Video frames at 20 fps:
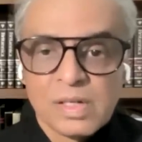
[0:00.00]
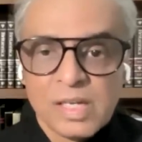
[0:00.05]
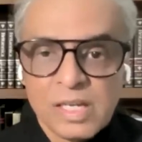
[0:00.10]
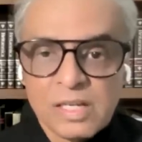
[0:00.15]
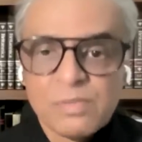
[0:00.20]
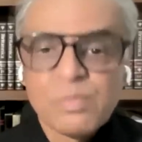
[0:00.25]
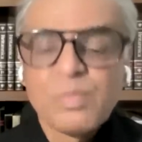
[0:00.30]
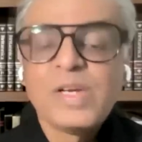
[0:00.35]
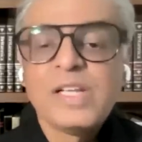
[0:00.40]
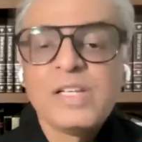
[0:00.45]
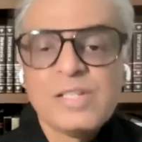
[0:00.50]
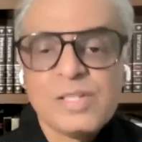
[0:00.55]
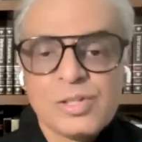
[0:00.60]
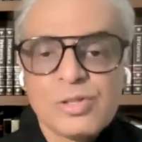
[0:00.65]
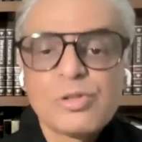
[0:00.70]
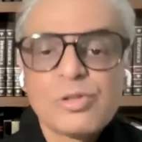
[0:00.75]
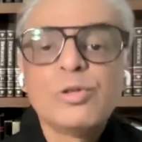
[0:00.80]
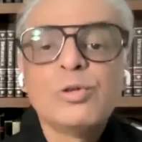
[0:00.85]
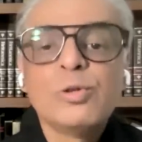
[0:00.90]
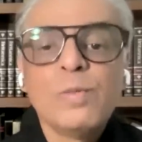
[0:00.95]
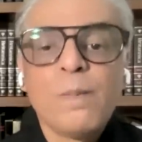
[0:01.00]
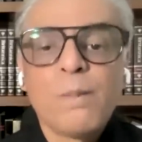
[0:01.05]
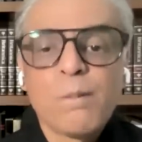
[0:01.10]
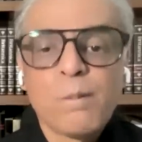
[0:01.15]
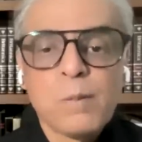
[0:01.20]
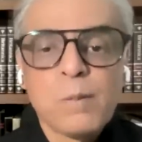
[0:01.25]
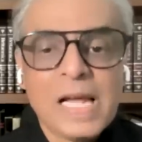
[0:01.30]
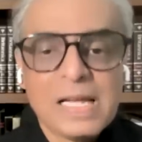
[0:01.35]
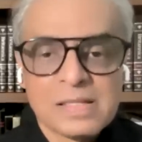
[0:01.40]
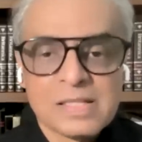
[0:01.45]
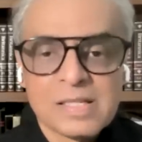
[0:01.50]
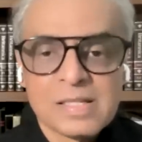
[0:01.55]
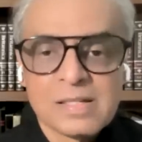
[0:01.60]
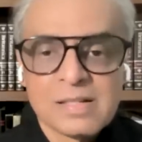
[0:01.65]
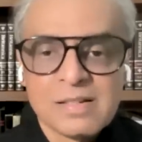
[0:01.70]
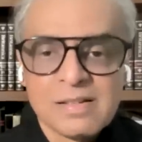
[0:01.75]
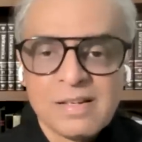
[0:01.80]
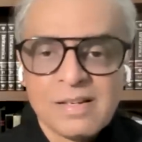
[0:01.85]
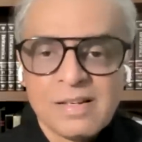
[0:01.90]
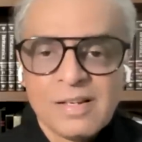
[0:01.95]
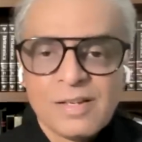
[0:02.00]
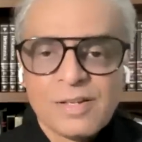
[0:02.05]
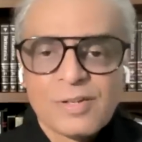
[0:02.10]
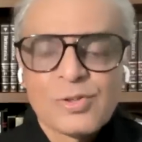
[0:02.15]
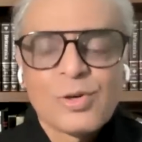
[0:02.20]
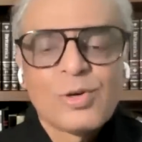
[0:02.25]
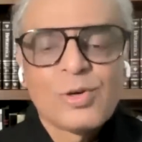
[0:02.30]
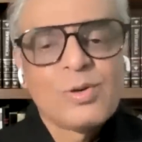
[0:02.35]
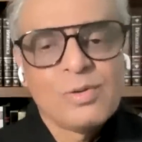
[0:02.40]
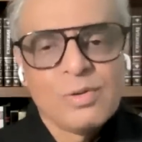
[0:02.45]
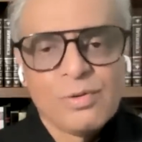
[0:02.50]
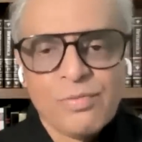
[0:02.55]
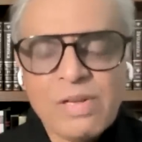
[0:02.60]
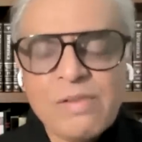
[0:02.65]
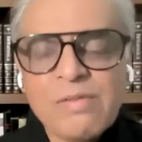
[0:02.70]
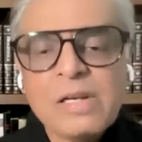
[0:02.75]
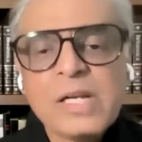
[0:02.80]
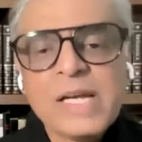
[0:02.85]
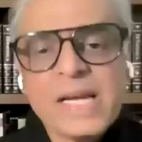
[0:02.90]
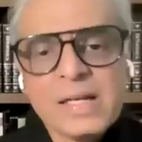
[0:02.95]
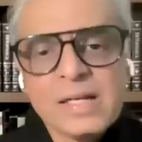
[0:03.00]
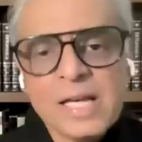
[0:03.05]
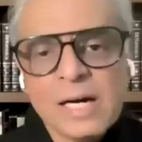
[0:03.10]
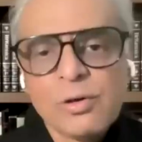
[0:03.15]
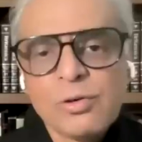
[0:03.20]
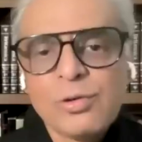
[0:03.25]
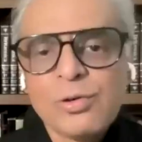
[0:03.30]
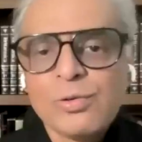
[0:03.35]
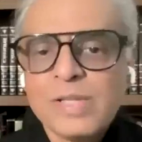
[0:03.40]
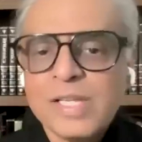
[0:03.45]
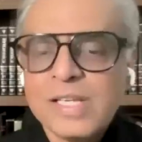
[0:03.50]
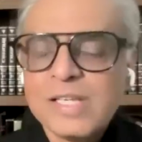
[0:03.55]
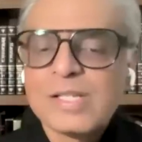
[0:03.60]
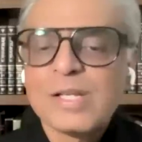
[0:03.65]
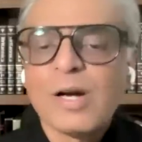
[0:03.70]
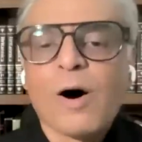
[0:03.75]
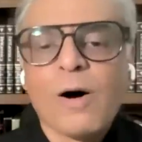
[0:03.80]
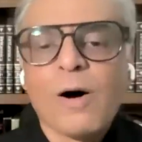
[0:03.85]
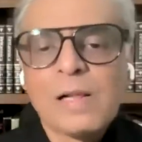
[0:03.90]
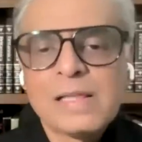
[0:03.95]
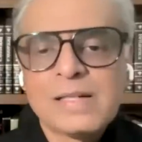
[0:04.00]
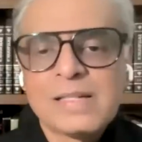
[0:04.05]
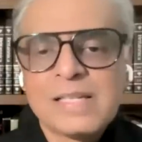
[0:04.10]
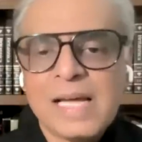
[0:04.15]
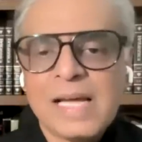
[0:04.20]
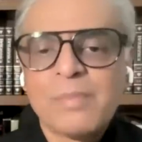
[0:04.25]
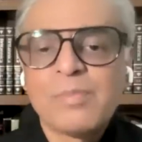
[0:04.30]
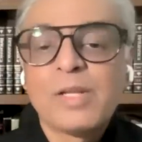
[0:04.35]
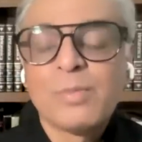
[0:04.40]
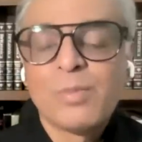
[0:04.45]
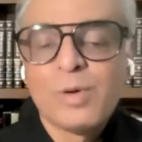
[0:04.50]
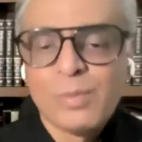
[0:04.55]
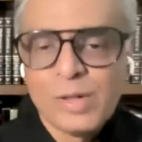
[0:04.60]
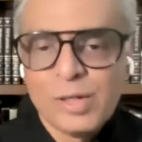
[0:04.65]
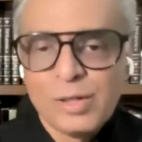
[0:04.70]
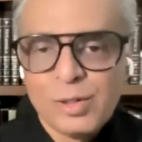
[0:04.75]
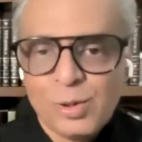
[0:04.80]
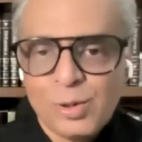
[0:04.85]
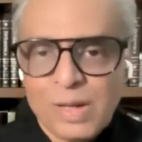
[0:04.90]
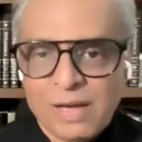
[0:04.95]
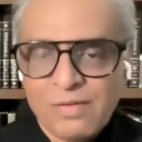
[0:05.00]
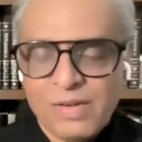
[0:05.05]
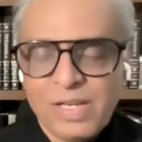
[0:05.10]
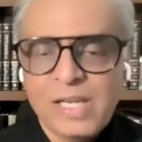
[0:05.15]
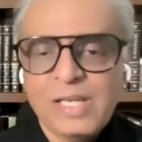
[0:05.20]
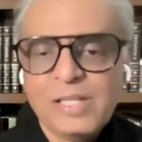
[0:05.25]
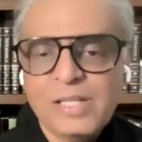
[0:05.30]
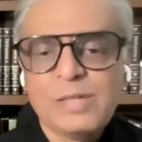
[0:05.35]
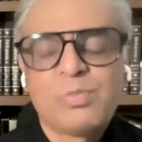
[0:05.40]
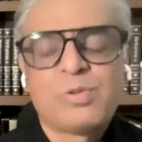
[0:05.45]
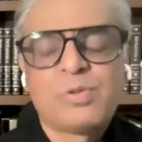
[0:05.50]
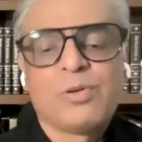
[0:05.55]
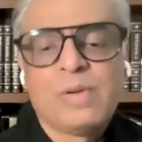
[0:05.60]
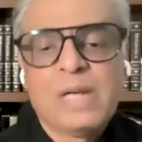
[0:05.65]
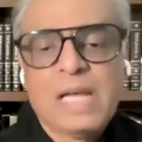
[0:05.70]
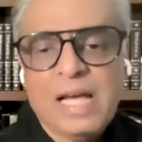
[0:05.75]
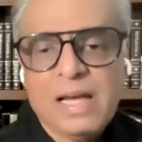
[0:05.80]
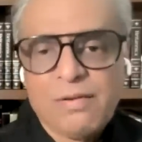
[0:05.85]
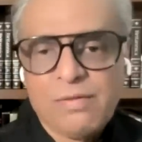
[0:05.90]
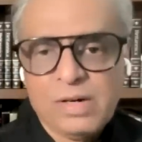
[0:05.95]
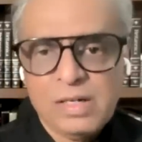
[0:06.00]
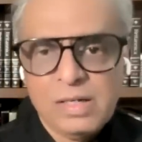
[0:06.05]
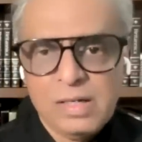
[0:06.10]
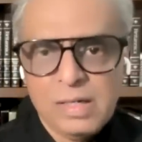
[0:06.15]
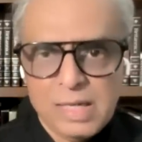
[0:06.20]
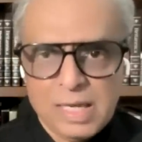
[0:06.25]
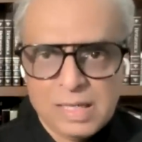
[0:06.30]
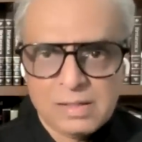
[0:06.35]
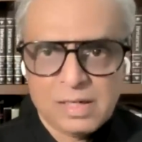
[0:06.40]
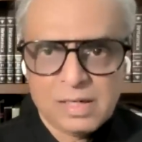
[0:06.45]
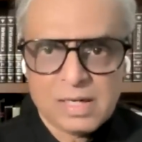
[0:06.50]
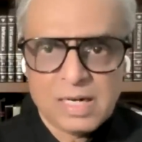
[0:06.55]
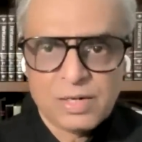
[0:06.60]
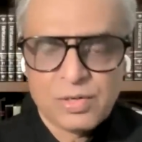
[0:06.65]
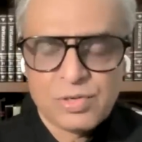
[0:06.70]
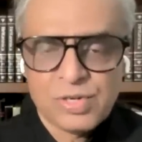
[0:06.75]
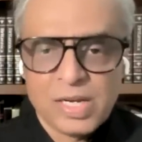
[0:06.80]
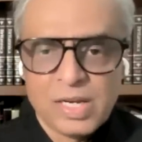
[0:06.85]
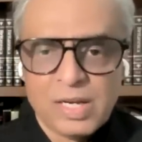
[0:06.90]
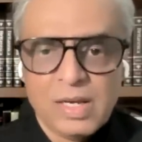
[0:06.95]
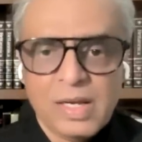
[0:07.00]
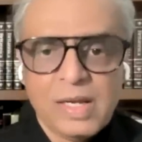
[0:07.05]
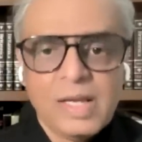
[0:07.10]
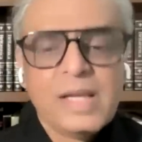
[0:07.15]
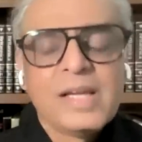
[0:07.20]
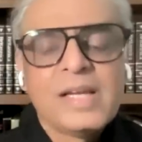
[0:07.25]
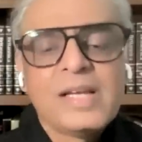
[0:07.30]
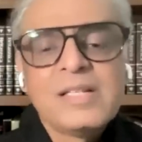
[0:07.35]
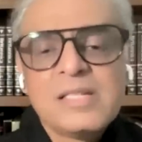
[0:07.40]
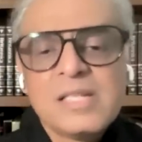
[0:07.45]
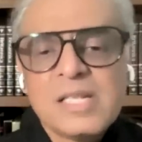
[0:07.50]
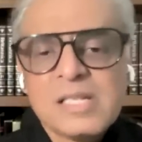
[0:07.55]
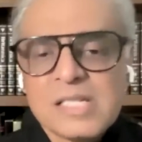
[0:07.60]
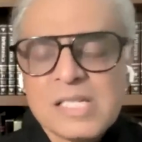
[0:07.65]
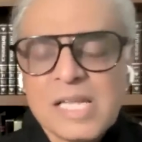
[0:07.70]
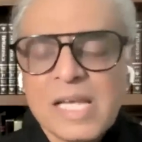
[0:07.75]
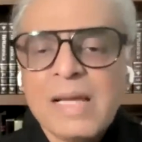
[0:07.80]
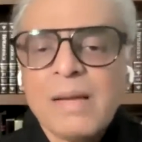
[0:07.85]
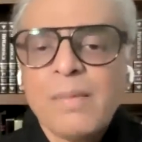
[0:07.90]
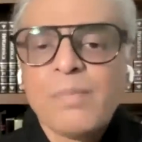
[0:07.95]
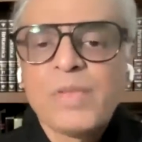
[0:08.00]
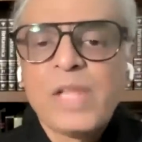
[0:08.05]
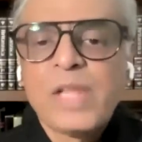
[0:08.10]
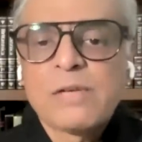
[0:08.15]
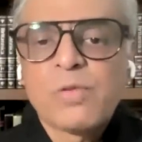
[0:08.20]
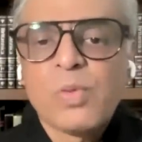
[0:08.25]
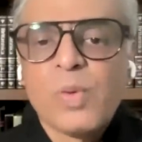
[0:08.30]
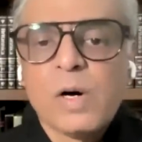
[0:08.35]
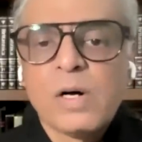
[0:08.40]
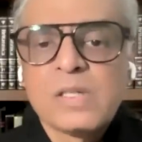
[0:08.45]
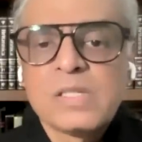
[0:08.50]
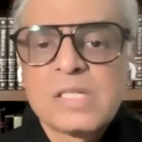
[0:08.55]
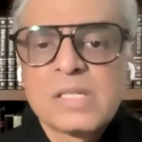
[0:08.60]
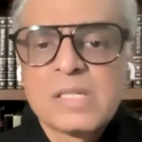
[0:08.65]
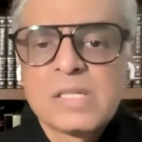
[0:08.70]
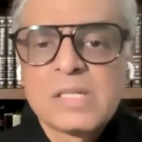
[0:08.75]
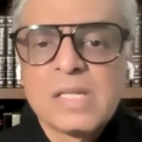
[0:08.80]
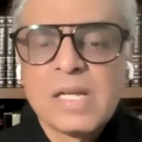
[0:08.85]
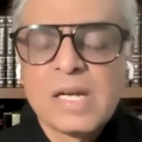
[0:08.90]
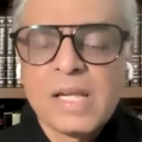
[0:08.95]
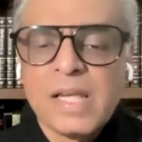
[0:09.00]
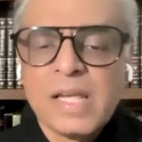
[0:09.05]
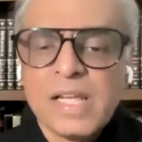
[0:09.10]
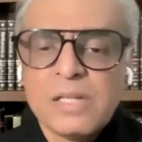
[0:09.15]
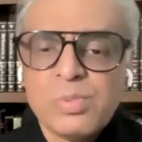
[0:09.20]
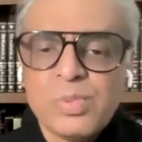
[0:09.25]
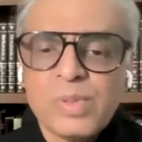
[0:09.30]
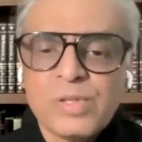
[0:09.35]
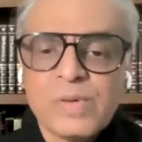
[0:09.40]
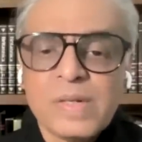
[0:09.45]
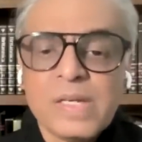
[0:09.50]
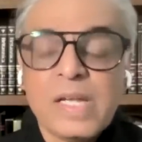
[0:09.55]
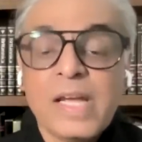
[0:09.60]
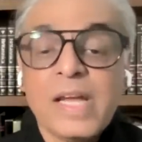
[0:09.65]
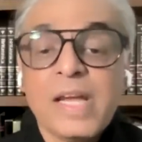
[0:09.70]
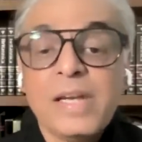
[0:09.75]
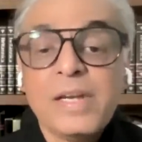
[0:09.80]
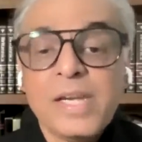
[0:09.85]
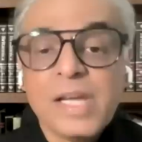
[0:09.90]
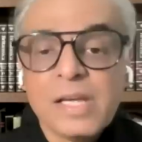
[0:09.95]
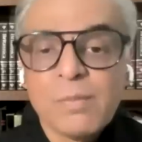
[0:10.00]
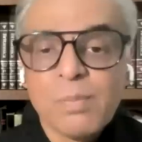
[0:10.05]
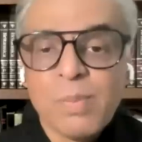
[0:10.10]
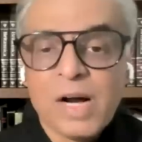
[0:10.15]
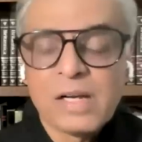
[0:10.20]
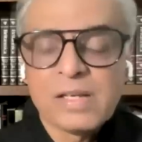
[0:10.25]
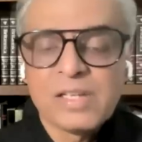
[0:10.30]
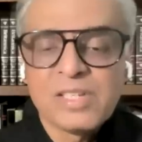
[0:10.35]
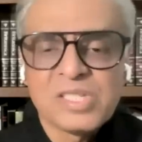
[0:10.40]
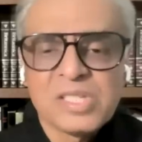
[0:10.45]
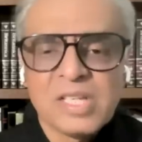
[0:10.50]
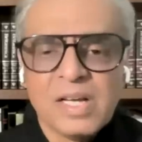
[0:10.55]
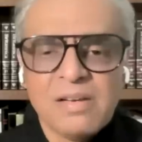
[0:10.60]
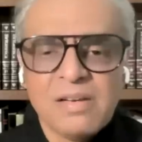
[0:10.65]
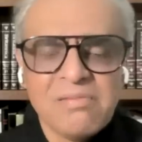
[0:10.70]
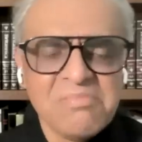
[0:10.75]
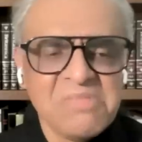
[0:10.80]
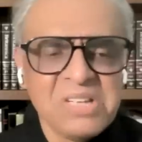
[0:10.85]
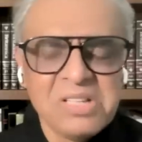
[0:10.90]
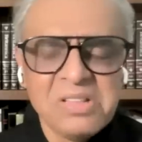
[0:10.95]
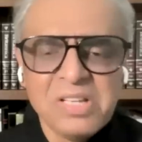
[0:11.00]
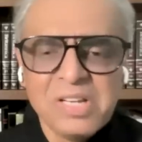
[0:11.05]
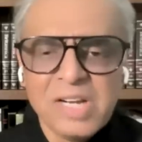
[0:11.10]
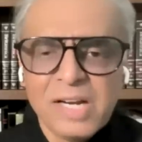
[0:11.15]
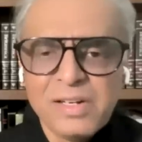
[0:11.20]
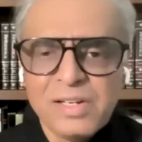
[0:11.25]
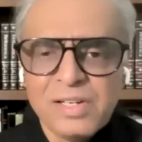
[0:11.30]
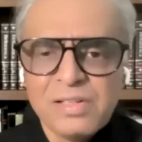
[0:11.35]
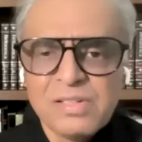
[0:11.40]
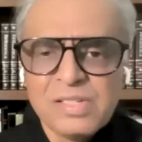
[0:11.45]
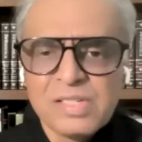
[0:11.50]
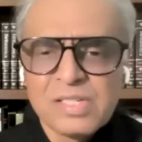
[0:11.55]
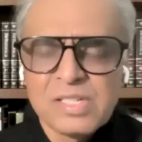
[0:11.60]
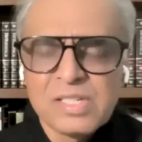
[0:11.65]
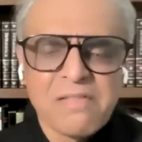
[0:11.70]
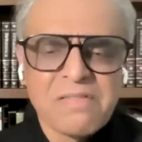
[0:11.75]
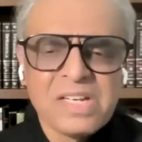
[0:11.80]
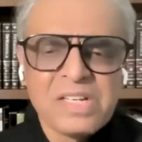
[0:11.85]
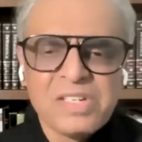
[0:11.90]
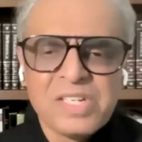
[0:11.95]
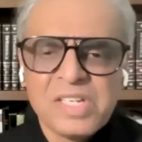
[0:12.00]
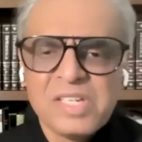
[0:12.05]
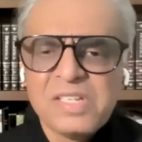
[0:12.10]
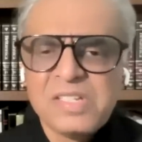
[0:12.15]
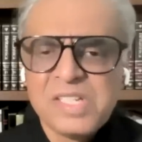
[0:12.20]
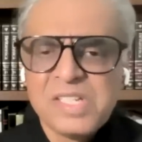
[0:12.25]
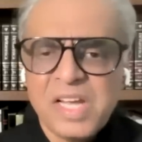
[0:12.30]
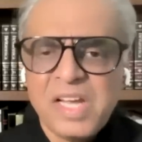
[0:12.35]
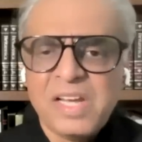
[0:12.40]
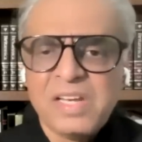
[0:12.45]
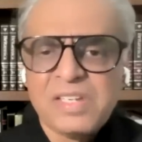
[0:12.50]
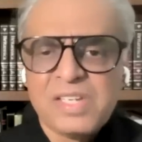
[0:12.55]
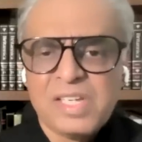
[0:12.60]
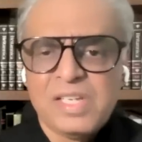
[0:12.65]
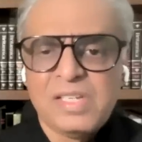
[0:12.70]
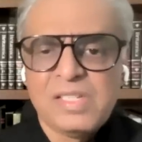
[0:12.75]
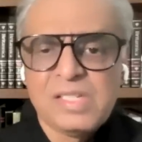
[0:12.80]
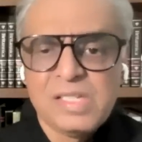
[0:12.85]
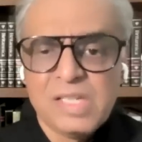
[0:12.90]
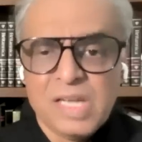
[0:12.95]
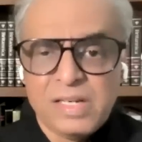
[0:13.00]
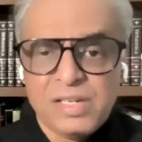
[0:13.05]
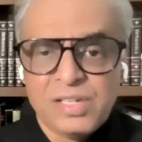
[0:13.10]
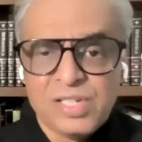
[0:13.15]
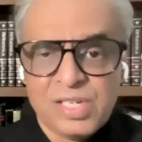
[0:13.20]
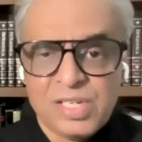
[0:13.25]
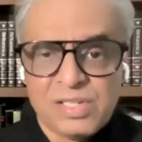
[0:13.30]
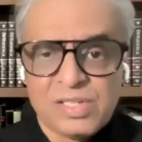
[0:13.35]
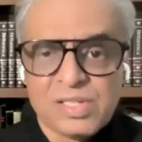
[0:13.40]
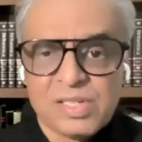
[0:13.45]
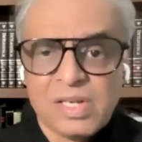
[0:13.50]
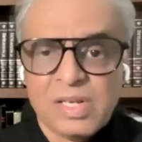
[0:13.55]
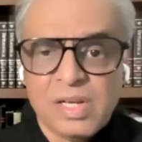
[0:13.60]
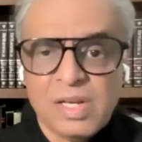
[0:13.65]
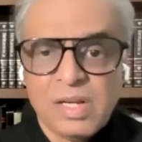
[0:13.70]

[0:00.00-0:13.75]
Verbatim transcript: It means two plus. So we will get down to this all the time. The moment you have Egypt, you will have another country. It's the same that was the case between India and Pakistan in the 1970s, 80s, 90s.